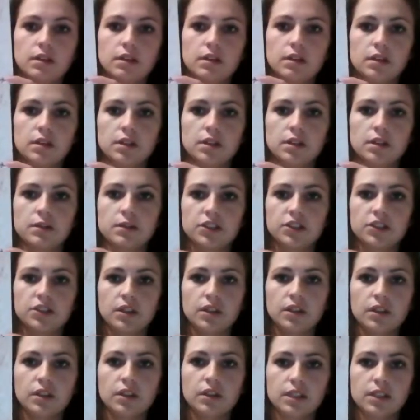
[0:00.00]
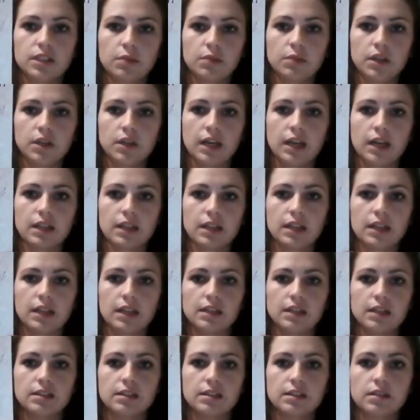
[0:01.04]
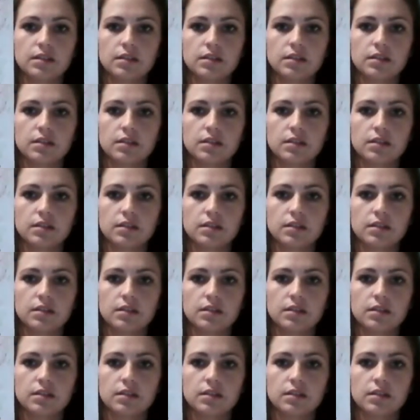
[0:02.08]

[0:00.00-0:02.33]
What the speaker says: So it should look something like this.